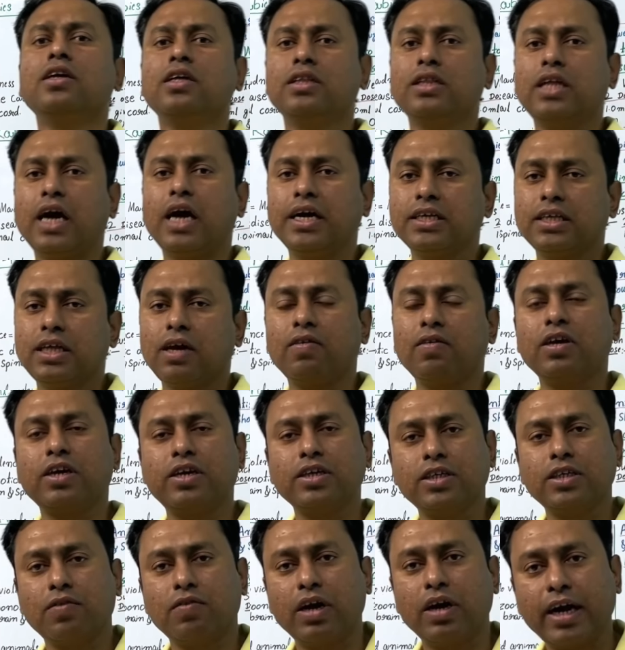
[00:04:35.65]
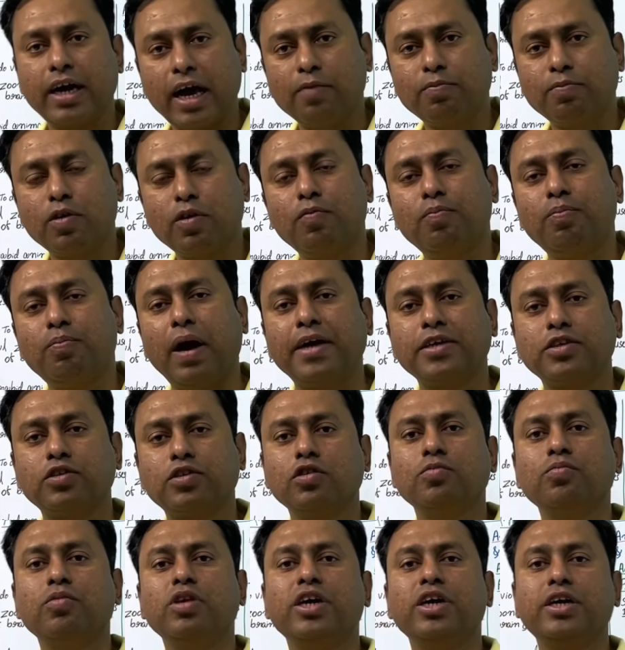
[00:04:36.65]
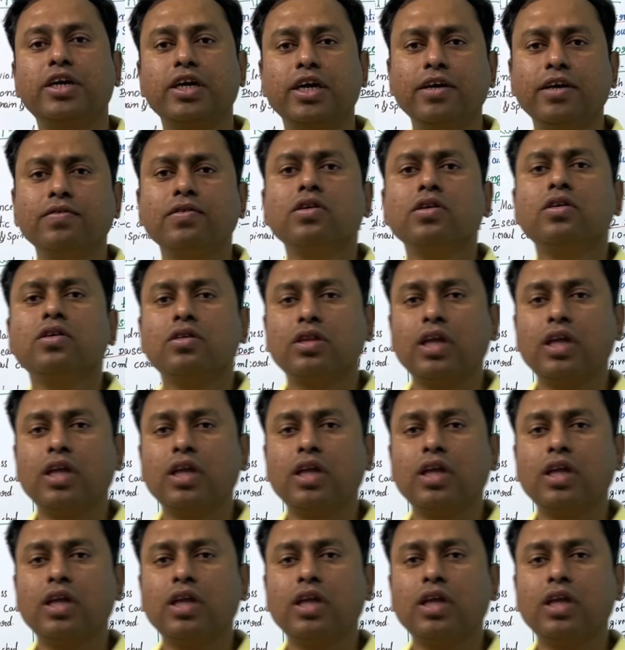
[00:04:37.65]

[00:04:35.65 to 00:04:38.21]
That is it is a one type of passive immunity,